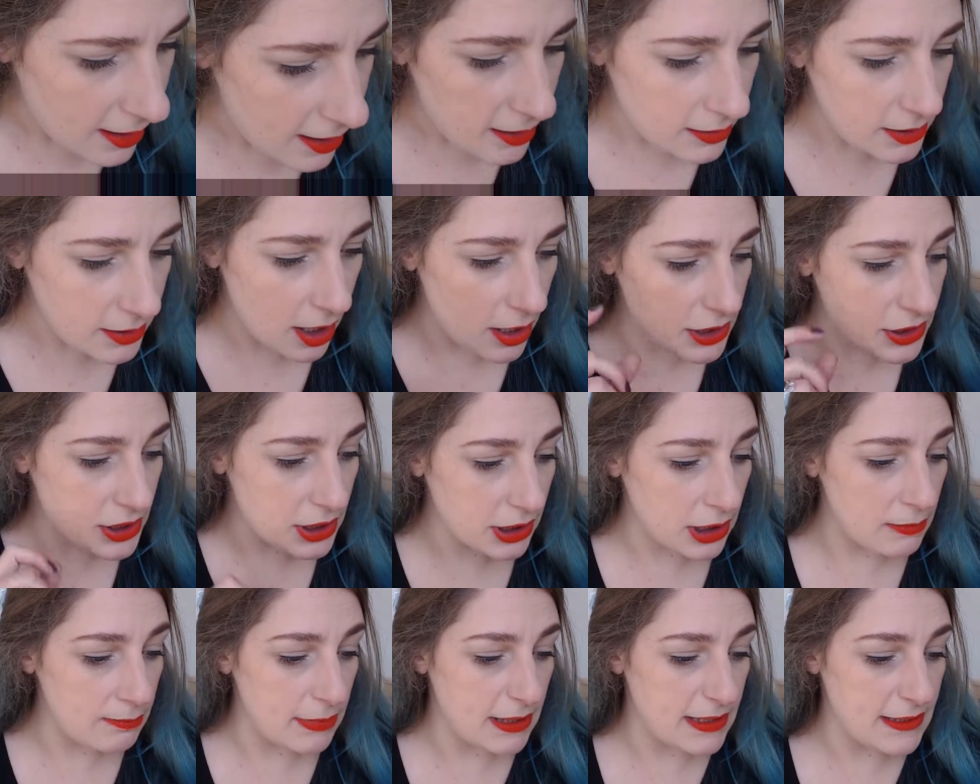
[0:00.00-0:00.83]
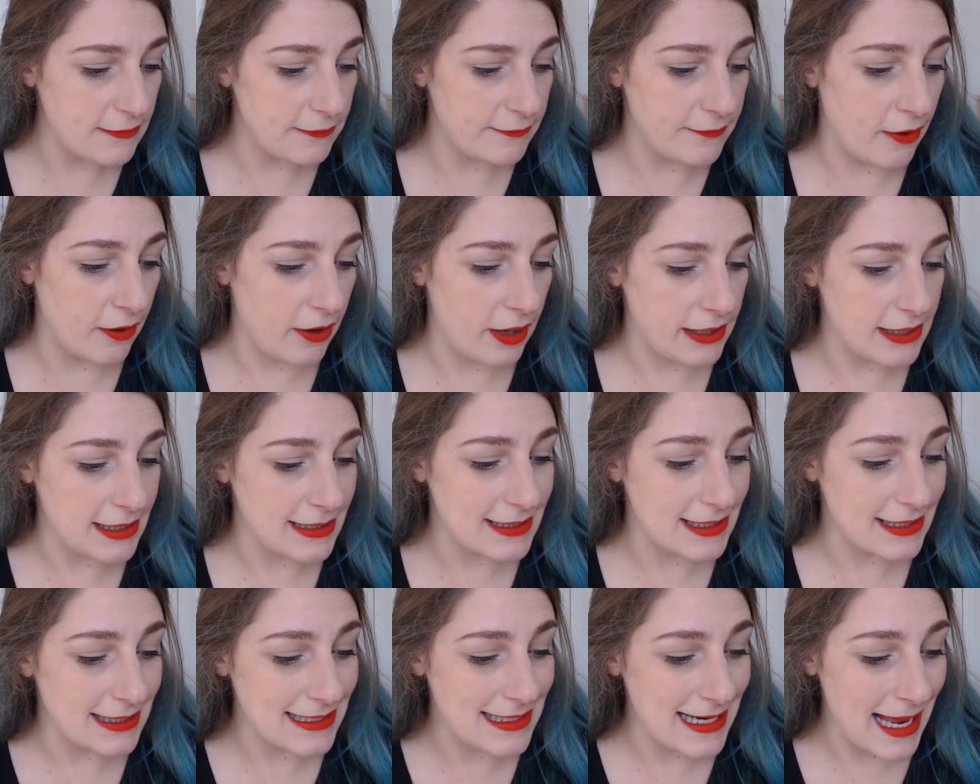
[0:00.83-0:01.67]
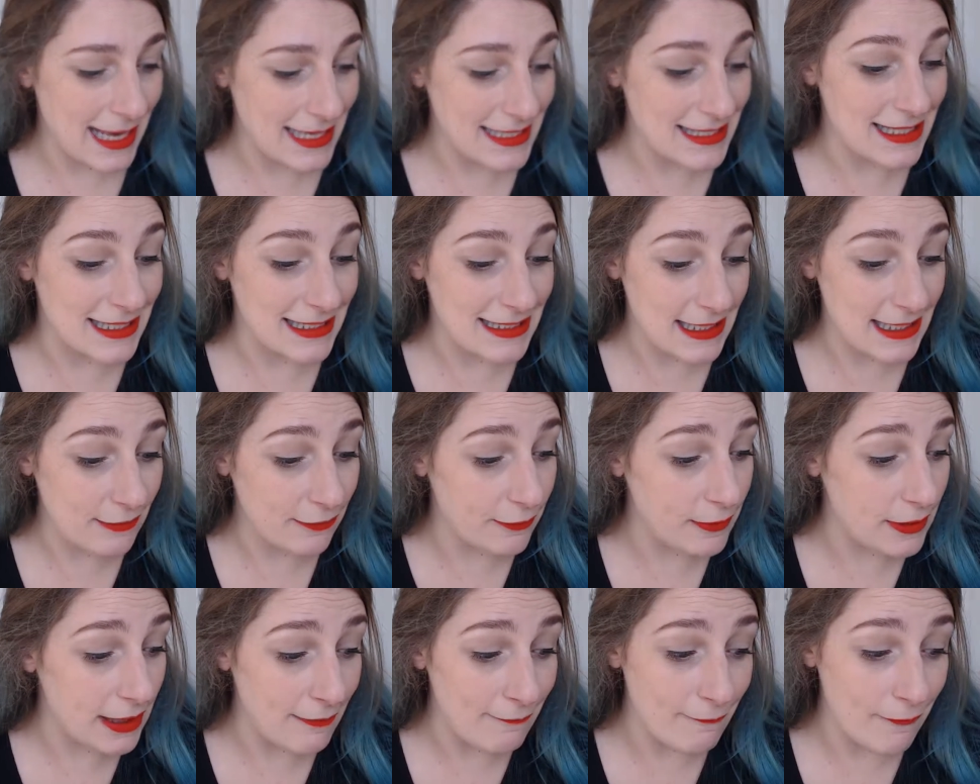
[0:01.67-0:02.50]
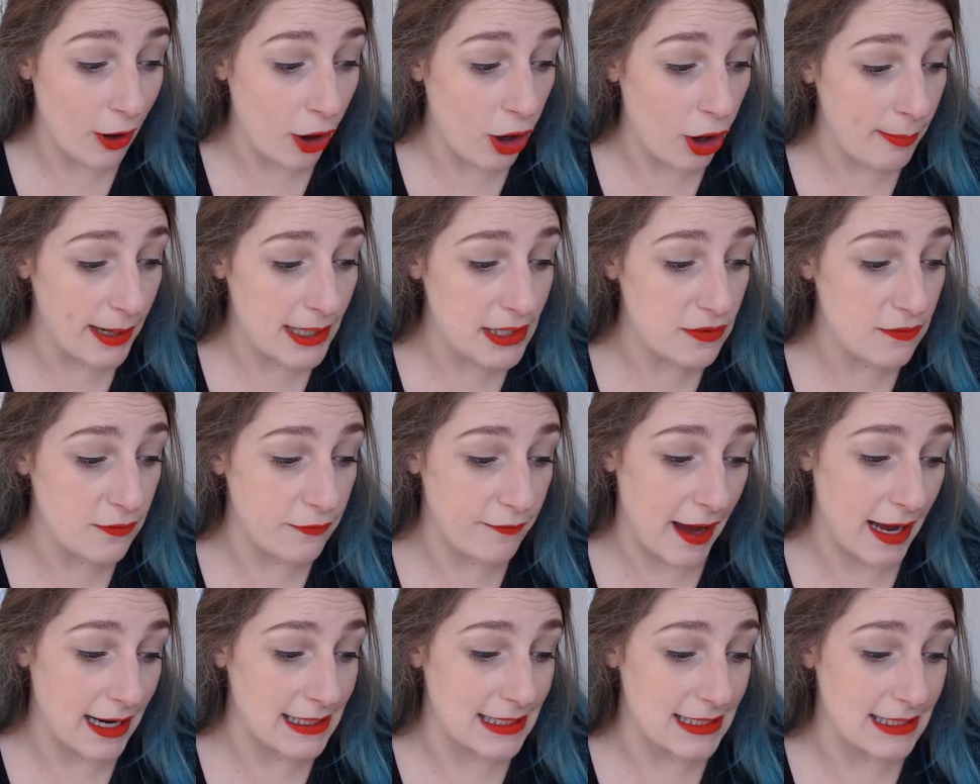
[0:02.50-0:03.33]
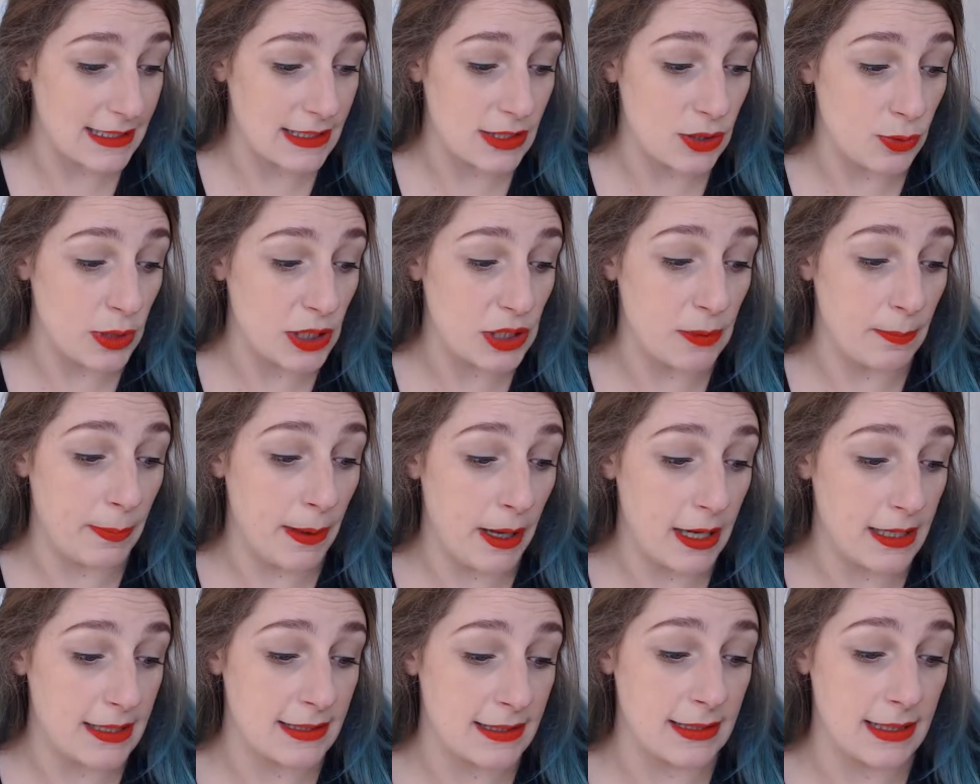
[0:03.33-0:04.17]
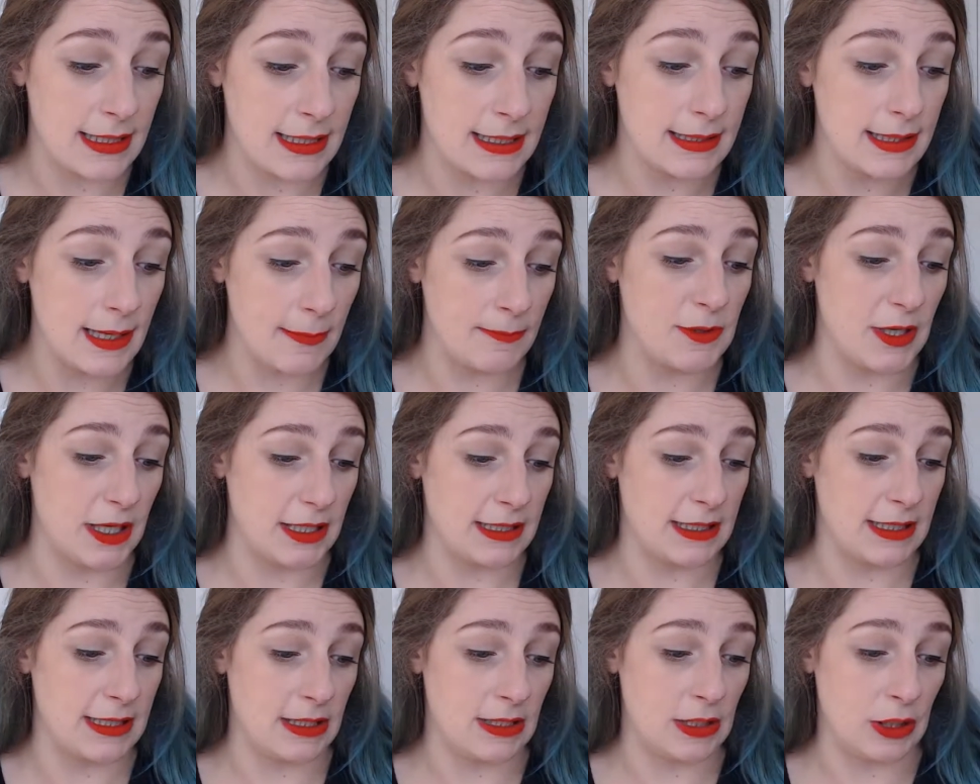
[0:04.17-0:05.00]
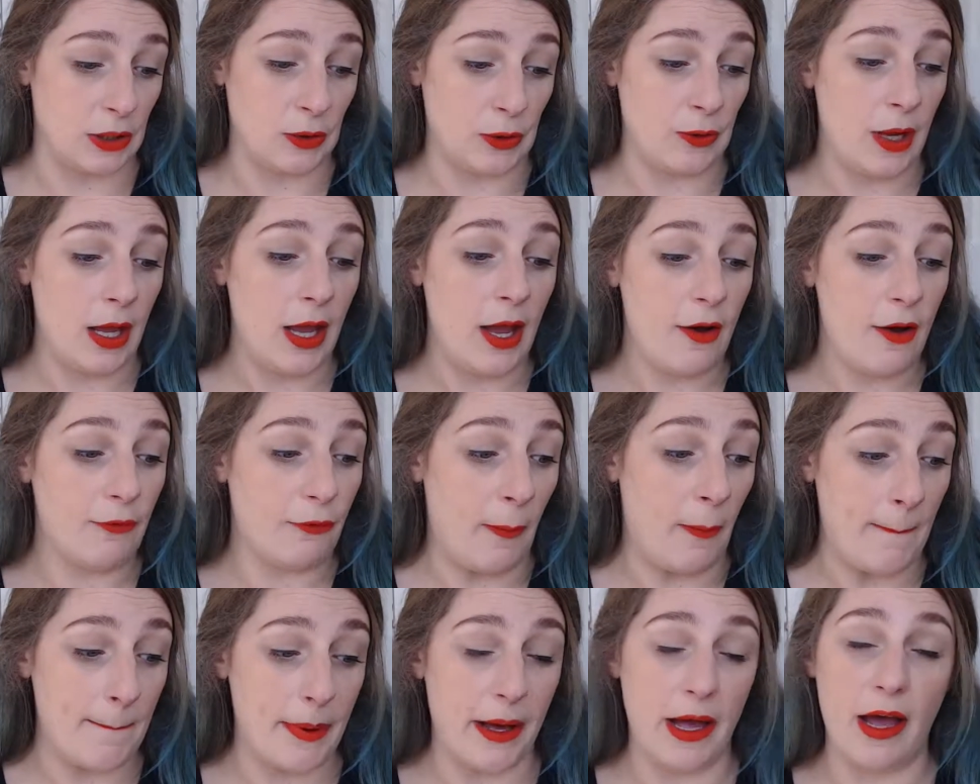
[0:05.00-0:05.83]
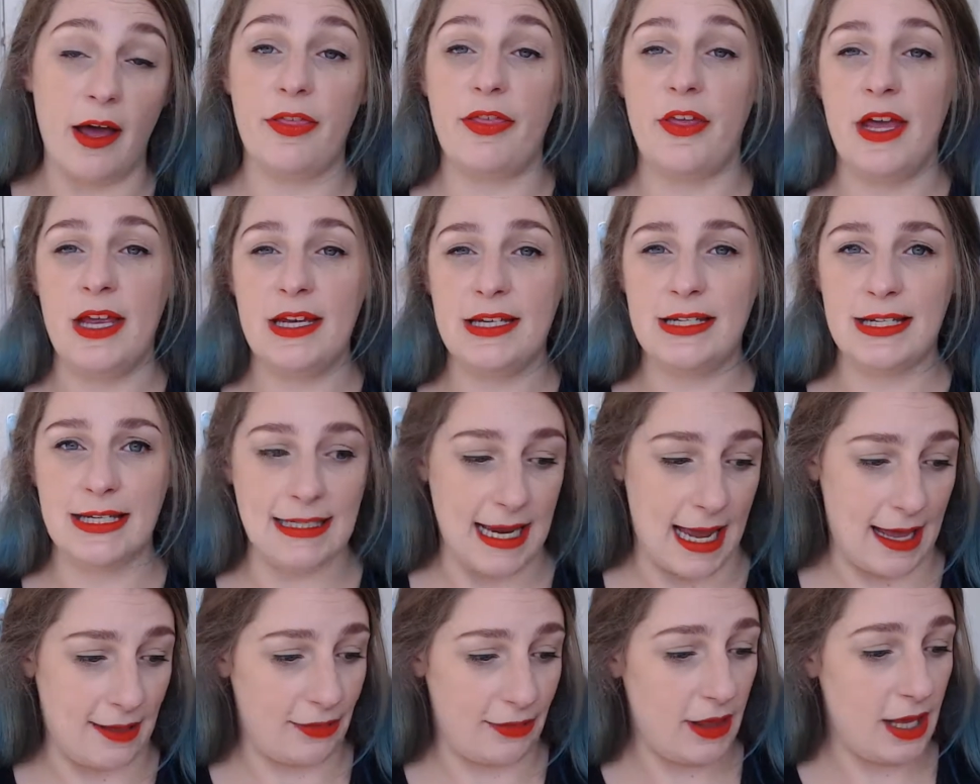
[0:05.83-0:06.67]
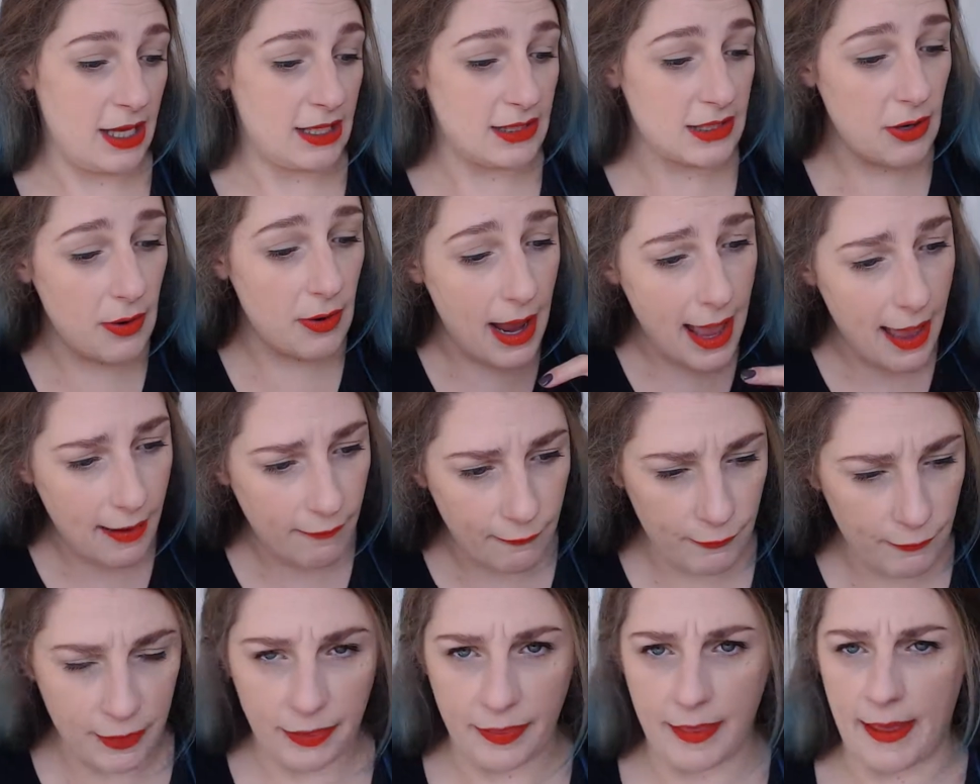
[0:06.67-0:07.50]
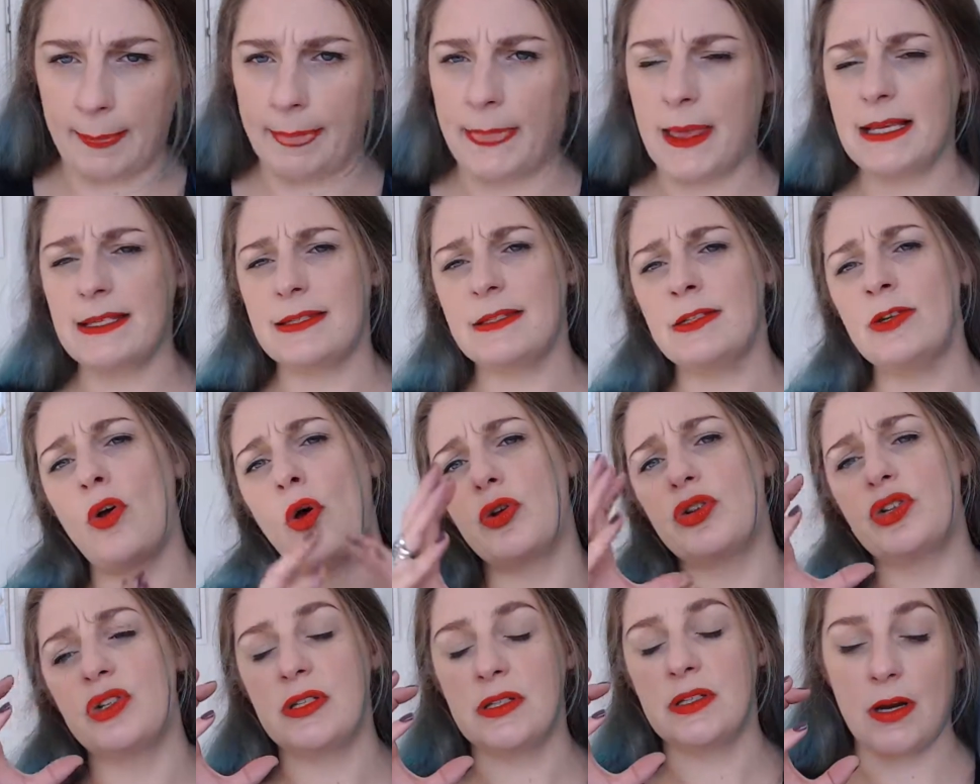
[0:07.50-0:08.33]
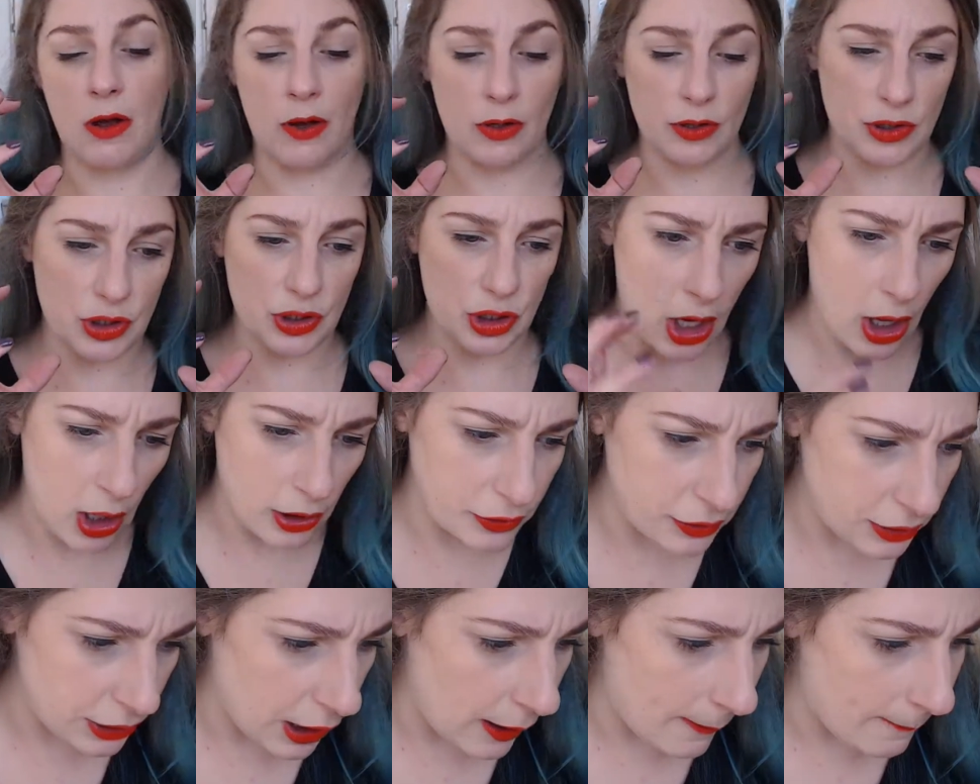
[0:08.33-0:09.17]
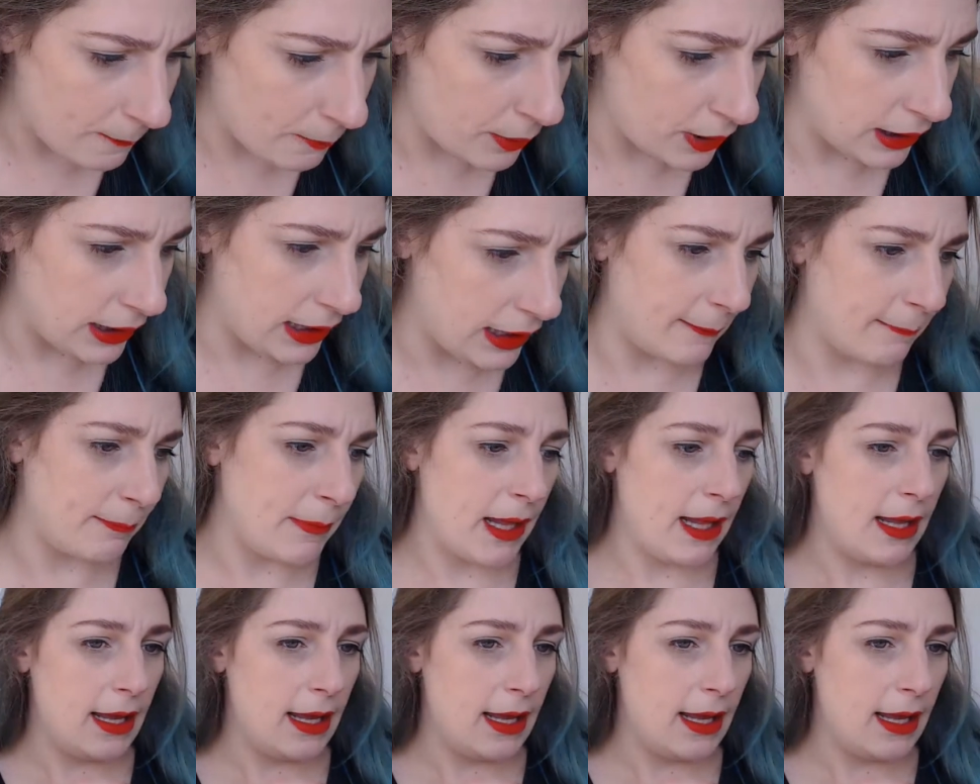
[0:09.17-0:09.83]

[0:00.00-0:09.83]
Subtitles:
Nurture can be defined as the different environmental factors to which a person is subjected to from birth to death. So everything. It's not just our childhood upbringing.